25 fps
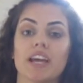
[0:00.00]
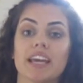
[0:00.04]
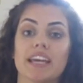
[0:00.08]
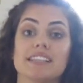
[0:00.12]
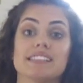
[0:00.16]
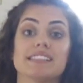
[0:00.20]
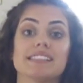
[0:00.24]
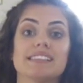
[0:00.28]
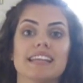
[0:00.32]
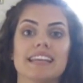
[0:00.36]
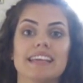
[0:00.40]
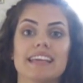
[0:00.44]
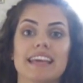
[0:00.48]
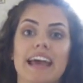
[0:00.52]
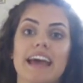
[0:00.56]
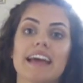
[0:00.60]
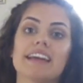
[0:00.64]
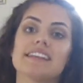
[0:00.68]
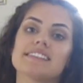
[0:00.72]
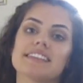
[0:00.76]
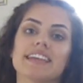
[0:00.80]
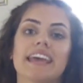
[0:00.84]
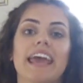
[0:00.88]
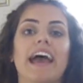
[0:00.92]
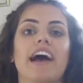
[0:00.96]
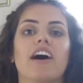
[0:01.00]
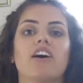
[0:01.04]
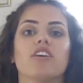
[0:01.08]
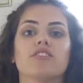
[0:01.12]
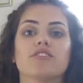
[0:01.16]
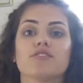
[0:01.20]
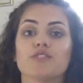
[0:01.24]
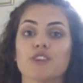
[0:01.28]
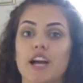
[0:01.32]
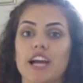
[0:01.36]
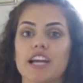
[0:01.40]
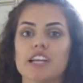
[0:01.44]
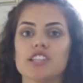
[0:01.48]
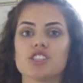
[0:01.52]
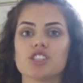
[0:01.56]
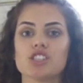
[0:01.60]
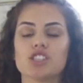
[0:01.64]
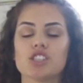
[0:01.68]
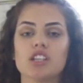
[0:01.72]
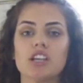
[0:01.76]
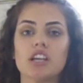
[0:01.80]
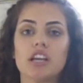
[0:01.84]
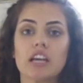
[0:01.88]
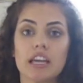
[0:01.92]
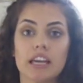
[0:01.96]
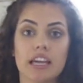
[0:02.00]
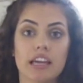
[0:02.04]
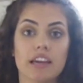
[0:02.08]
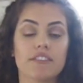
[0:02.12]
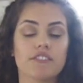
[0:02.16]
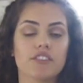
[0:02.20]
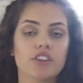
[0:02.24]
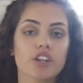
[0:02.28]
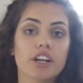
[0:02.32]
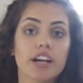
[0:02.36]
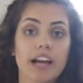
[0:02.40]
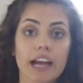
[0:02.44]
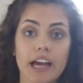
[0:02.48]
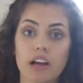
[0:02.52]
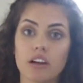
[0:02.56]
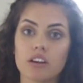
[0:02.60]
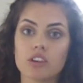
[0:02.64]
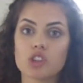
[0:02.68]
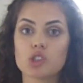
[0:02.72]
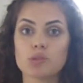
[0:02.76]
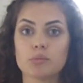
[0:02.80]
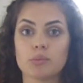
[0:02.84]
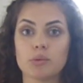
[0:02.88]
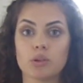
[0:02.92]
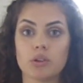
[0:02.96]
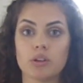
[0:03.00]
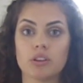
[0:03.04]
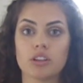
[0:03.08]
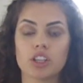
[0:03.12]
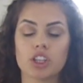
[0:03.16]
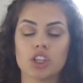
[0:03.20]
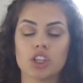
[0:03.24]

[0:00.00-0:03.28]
is to get CalFresh. If you're eligible,